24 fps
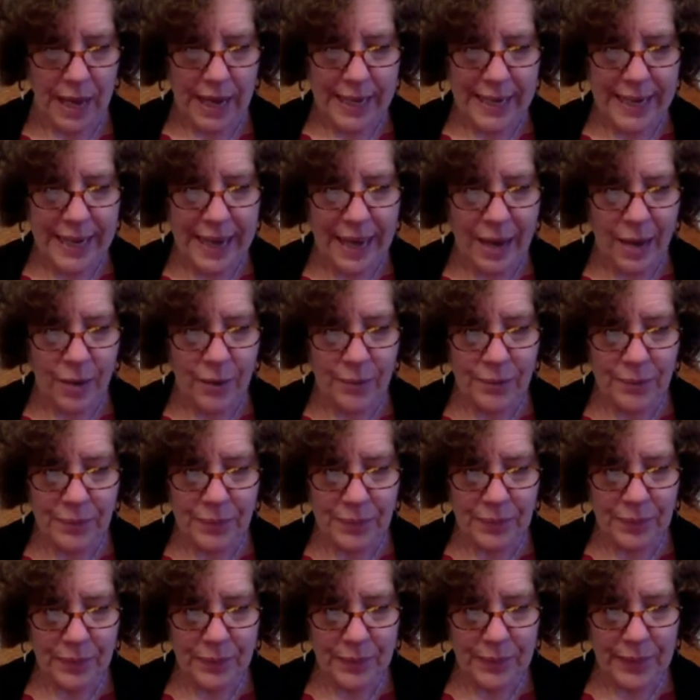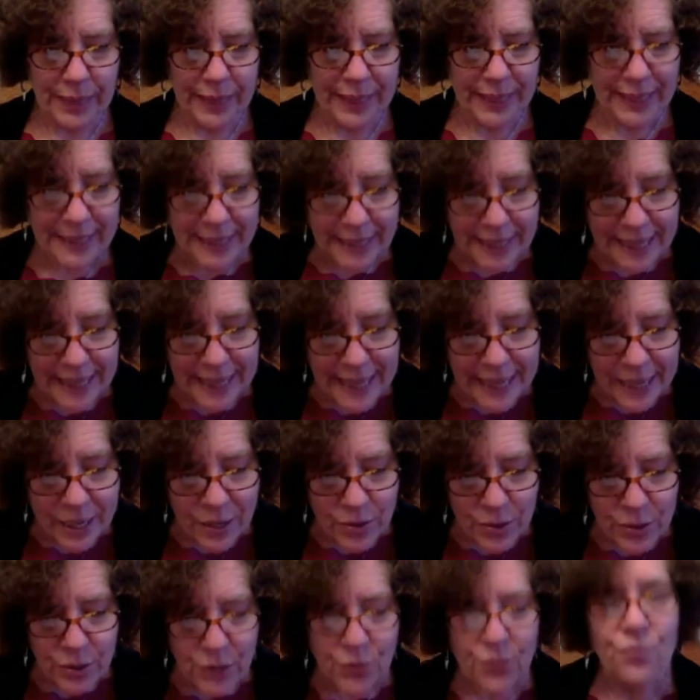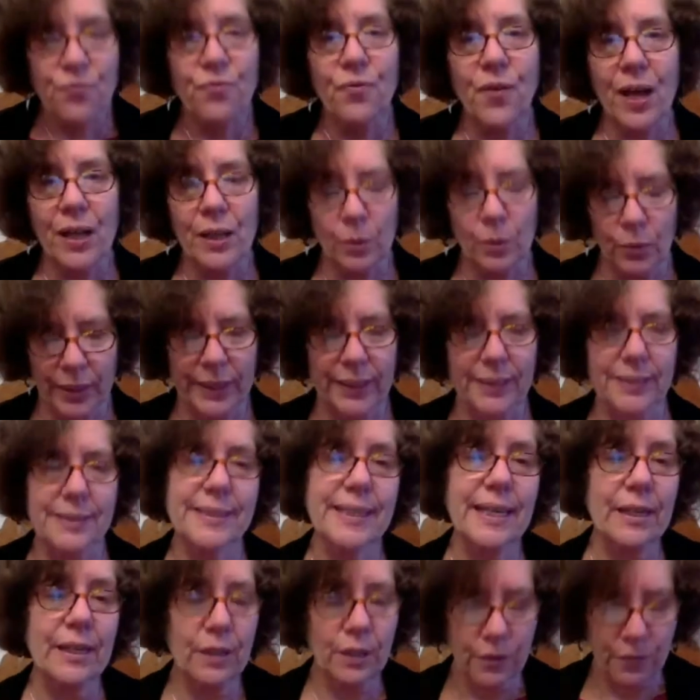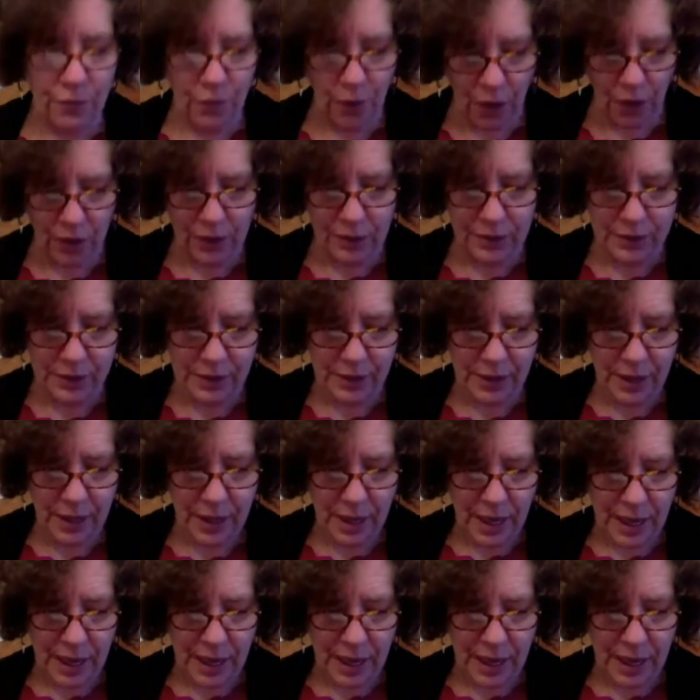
Now, in the years following Seneca Falls,